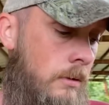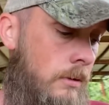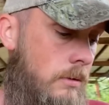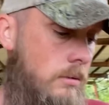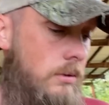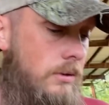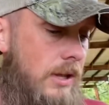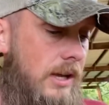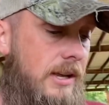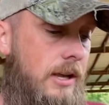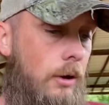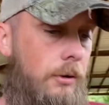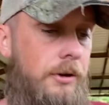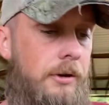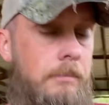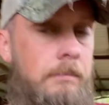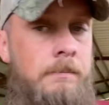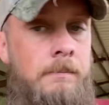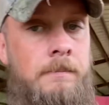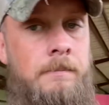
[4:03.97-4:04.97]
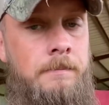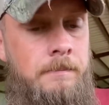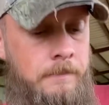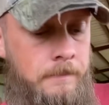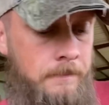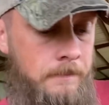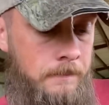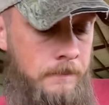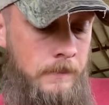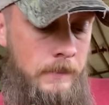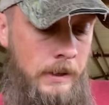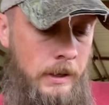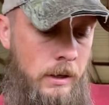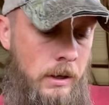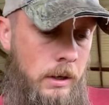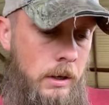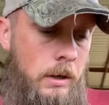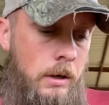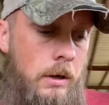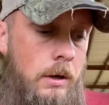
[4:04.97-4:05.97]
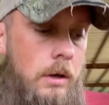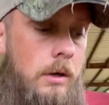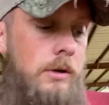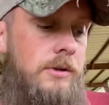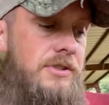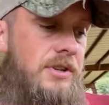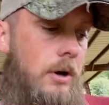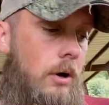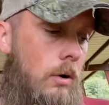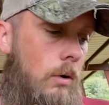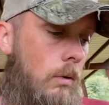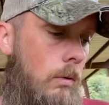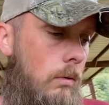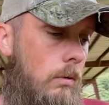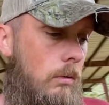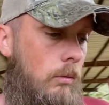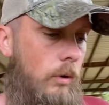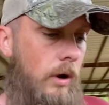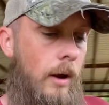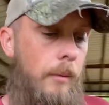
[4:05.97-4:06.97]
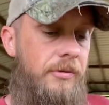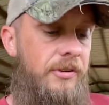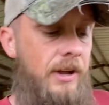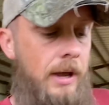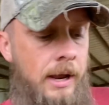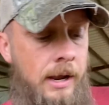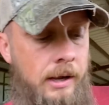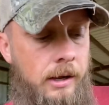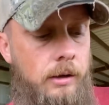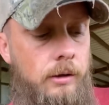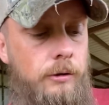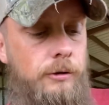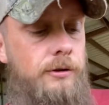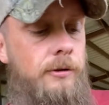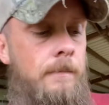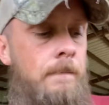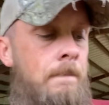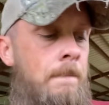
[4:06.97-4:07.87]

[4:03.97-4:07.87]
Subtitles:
They killed him. So what I'm saying is,